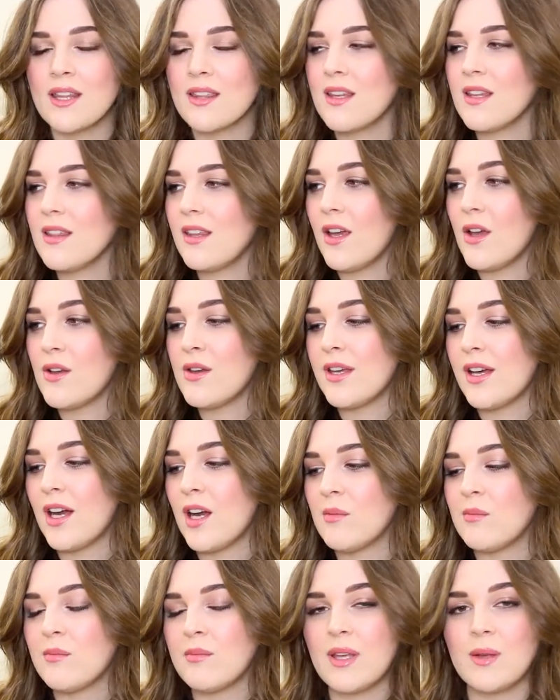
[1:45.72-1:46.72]
I think they only
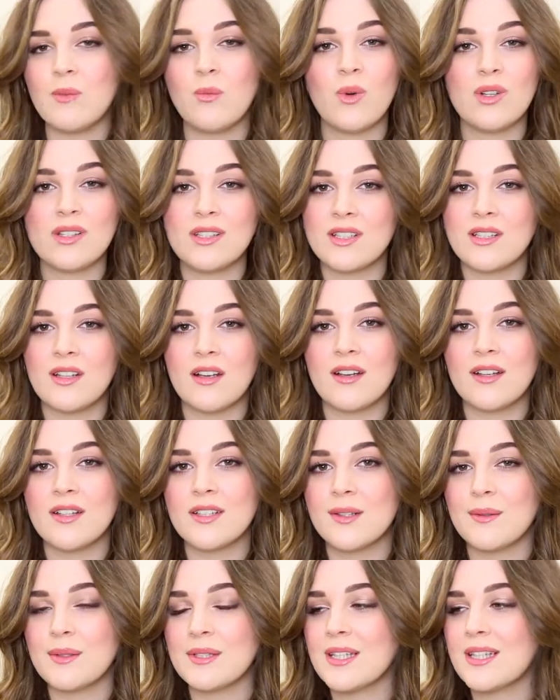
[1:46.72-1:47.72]
come in one
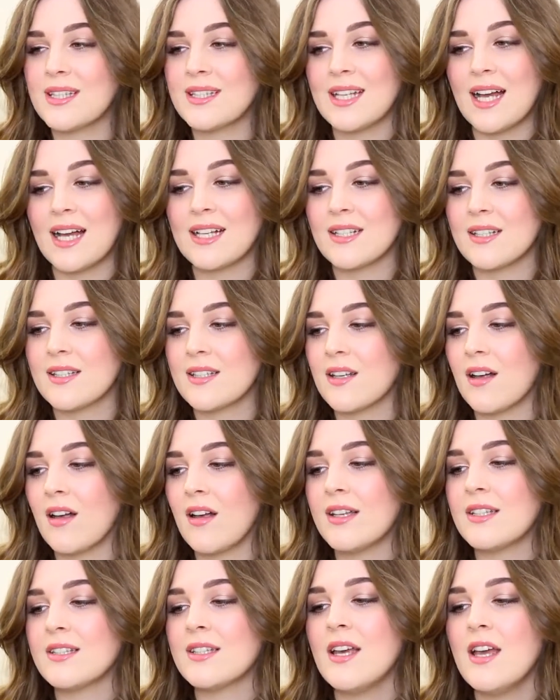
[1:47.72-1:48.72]
size, so it's the standard
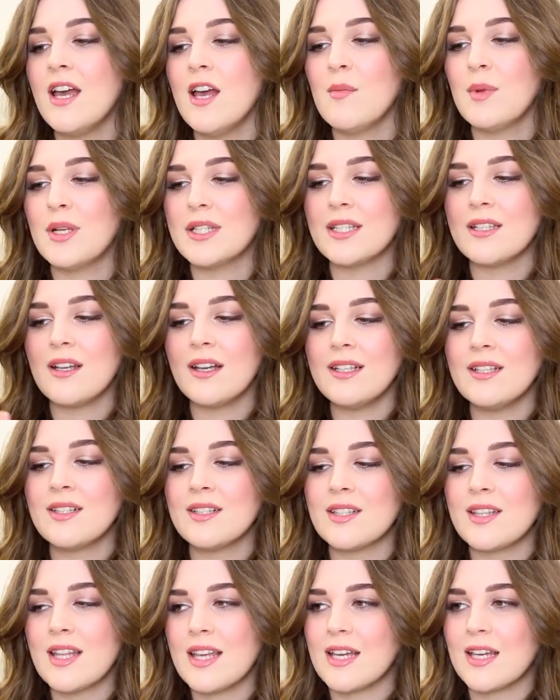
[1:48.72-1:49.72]
size, but it's a
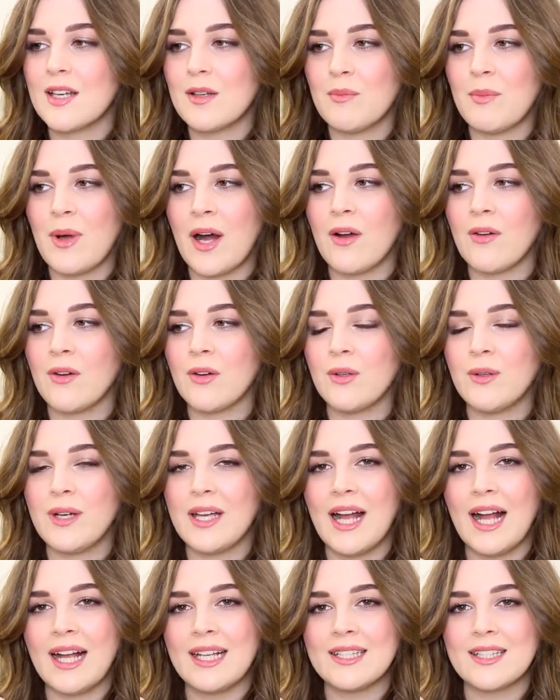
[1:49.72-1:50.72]
nice thick barrel.
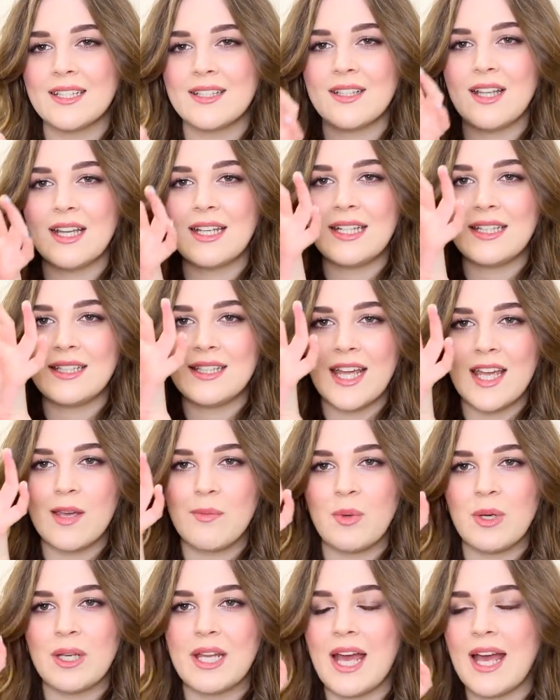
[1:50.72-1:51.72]
It has a slightly
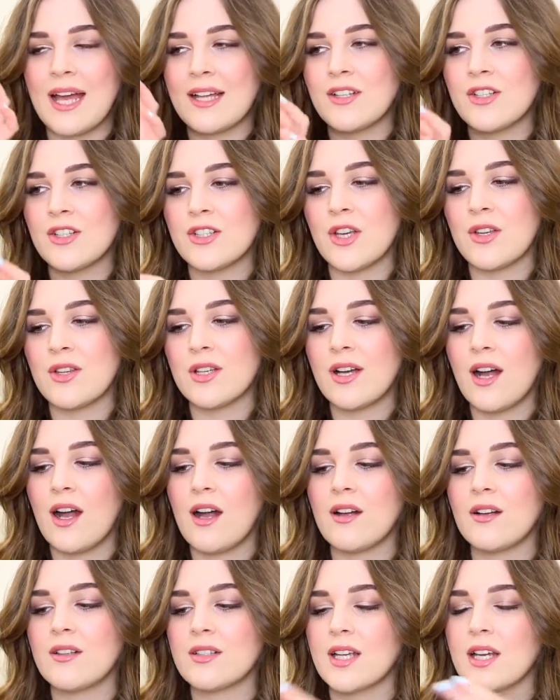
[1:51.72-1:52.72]
tapered edge, so the
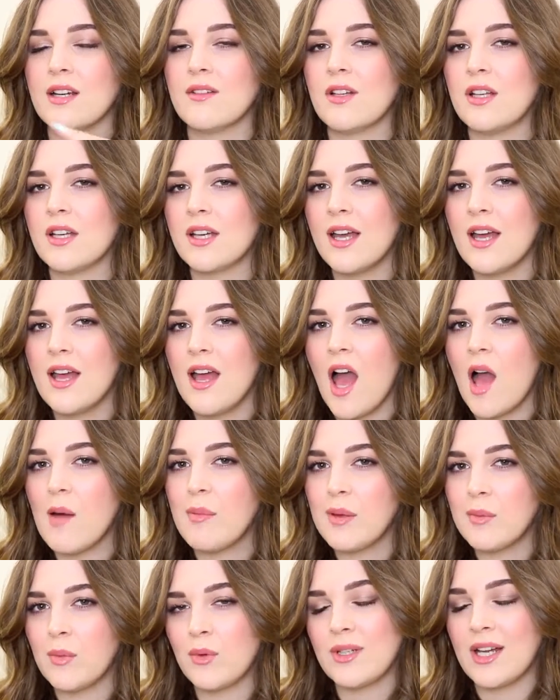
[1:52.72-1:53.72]
curls kind of look
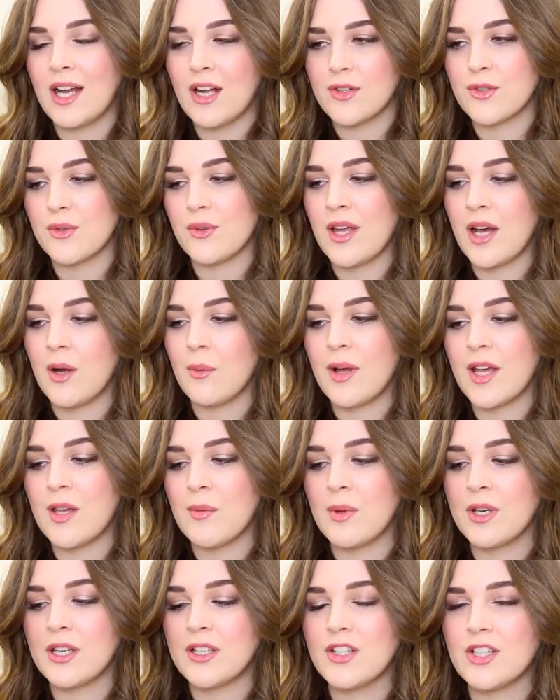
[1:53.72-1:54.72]
a bit more natural that
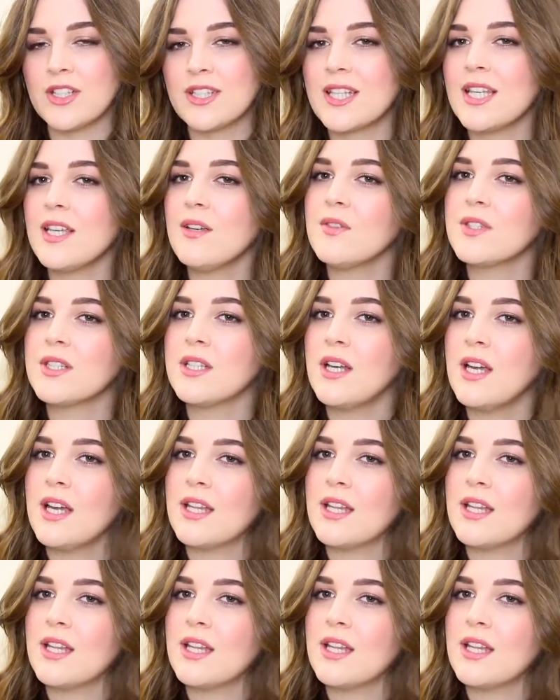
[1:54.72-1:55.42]
way, but it just gives